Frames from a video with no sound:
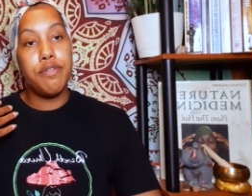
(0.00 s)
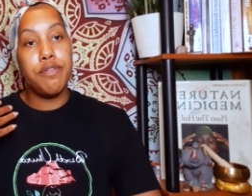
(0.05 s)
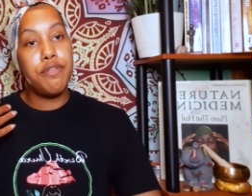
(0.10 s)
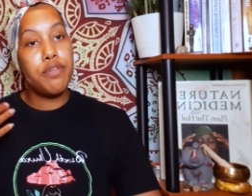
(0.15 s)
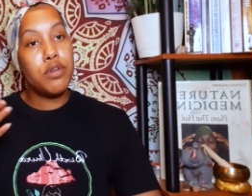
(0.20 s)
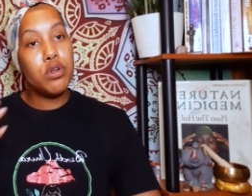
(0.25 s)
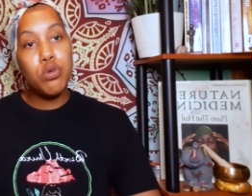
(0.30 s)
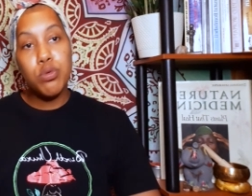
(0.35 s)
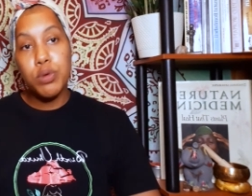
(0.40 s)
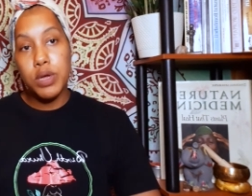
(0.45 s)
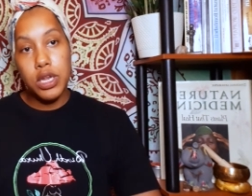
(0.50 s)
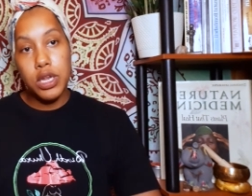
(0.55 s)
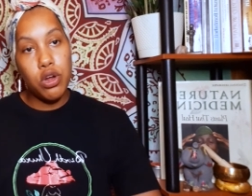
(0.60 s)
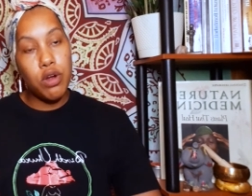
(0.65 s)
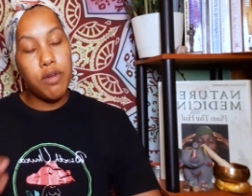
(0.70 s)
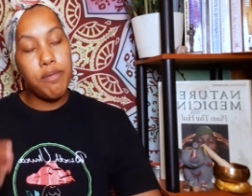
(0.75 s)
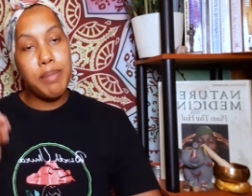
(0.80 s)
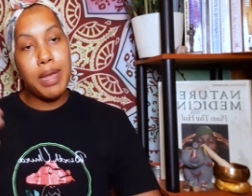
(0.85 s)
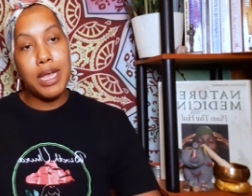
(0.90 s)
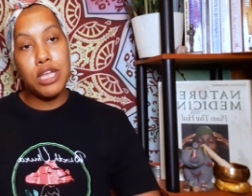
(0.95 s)
fluid
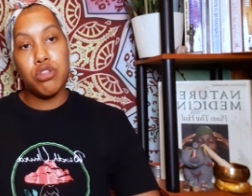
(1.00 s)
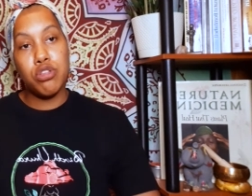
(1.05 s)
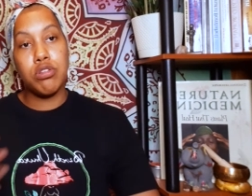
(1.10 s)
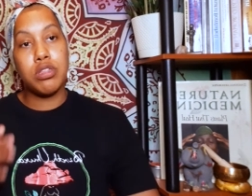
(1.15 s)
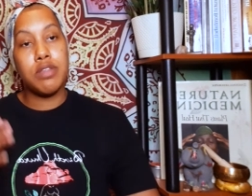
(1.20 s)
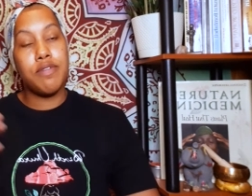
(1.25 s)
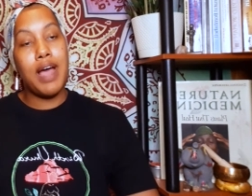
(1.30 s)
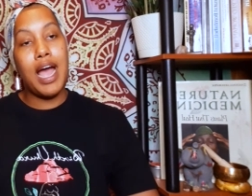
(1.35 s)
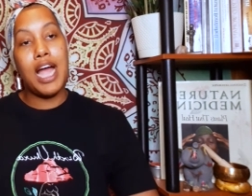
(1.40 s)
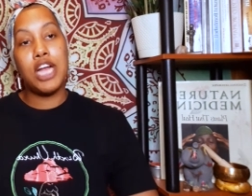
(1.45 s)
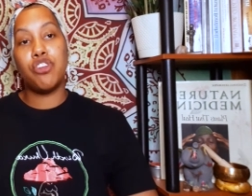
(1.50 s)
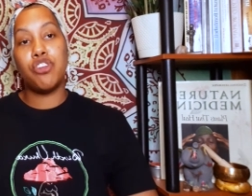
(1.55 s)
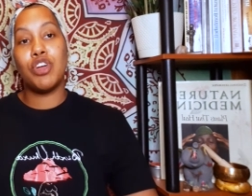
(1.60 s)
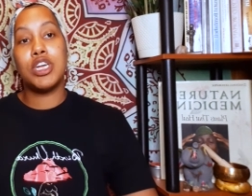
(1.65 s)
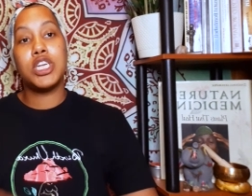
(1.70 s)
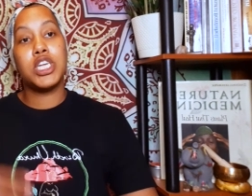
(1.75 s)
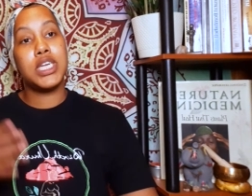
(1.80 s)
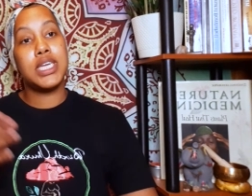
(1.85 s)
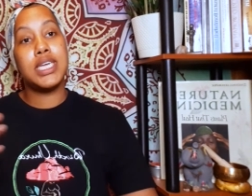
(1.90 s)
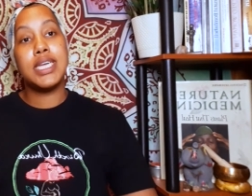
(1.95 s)
or main source of
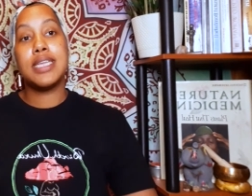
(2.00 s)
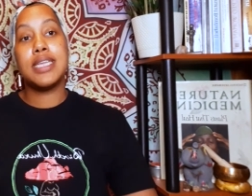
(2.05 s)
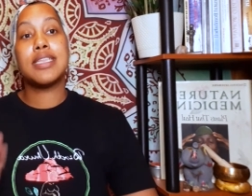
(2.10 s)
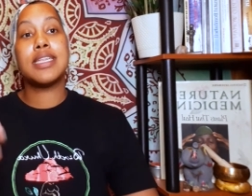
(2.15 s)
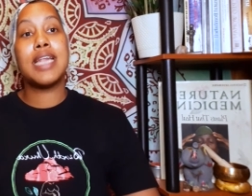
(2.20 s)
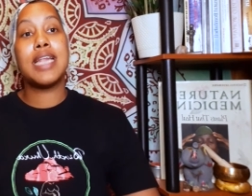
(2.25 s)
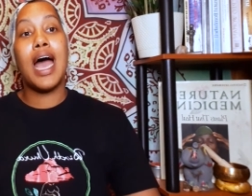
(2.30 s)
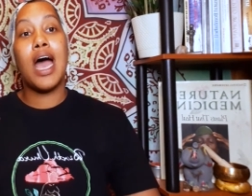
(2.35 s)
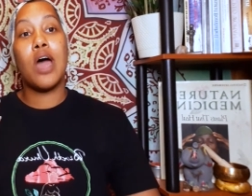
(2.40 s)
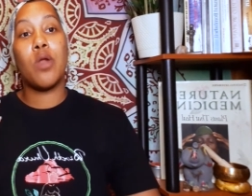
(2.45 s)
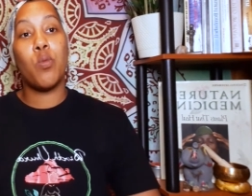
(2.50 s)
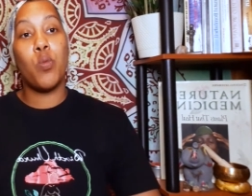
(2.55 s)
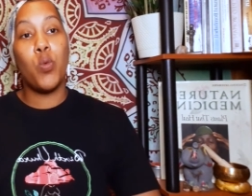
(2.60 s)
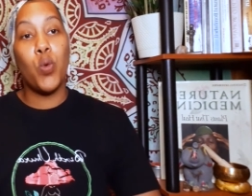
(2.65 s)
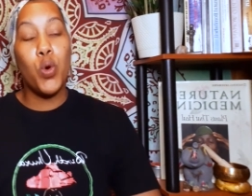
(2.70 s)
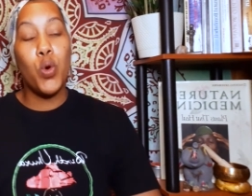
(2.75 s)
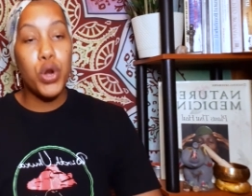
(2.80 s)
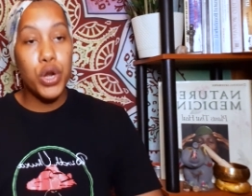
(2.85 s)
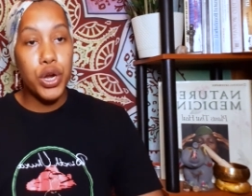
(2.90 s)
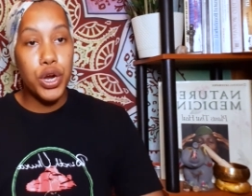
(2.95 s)
hydration is not
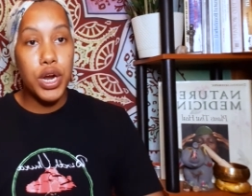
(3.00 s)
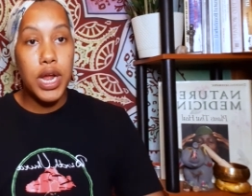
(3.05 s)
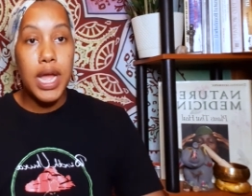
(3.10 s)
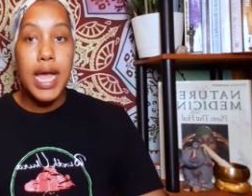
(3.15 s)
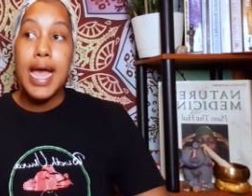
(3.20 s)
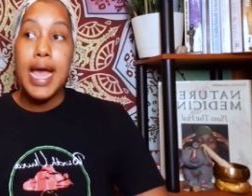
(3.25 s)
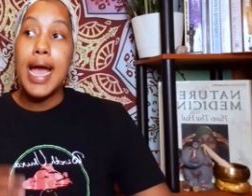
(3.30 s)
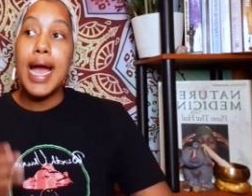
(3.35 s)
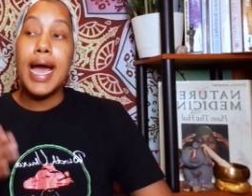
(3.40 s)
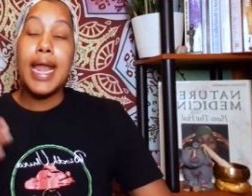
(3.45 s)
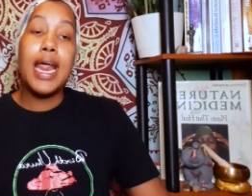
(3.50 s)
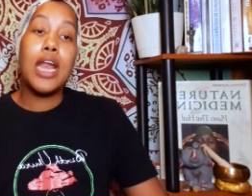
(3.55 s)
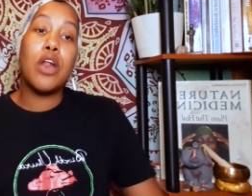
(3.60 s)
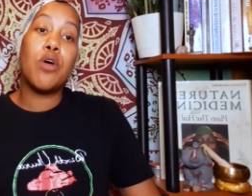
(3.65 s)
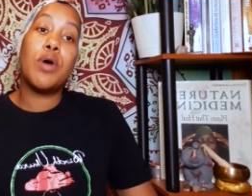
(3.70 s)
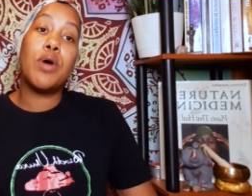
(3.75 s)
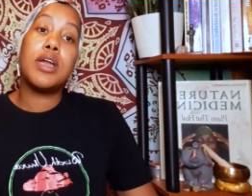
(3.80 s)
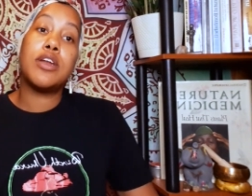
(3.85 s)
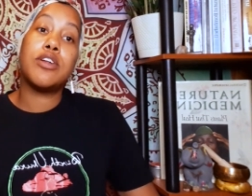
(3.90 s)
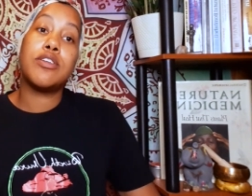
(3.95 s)
water. And I
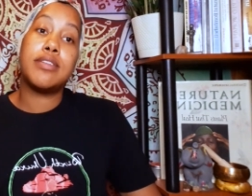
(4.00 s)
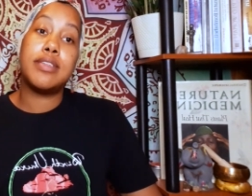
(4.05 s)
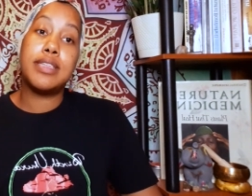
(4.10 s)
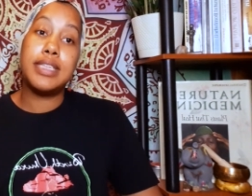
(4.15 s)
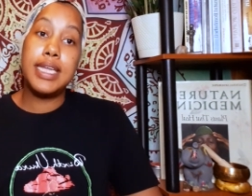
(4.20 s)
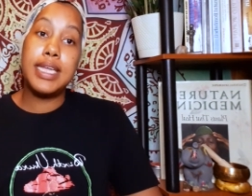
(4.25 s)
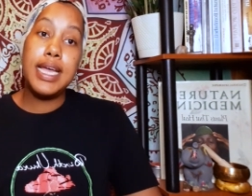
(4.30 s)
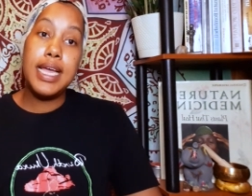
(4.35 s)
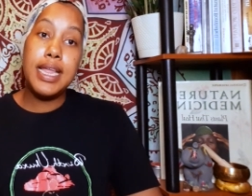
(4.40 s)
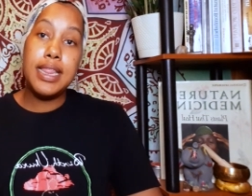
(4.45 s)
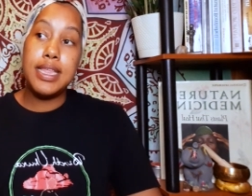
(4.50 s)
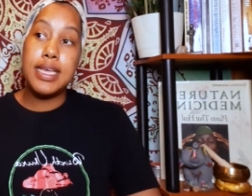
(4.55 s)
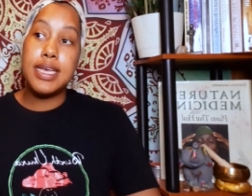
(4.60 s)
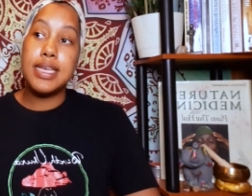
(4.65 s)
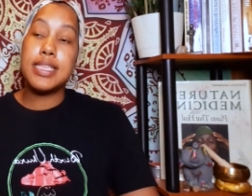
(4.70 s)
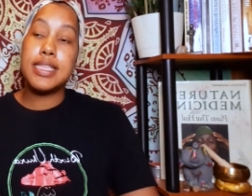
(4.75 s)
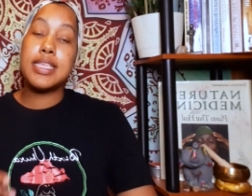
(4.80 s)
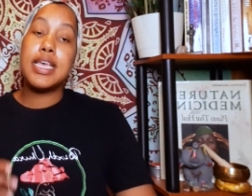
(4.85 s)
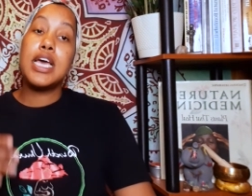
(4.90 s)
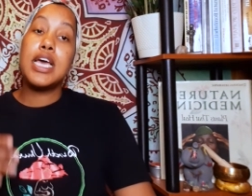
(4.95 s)
don't understand
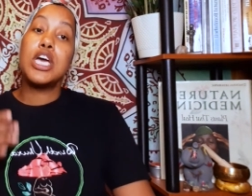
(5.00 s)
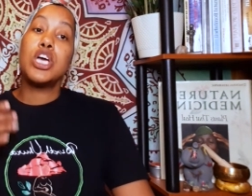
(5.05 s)
this.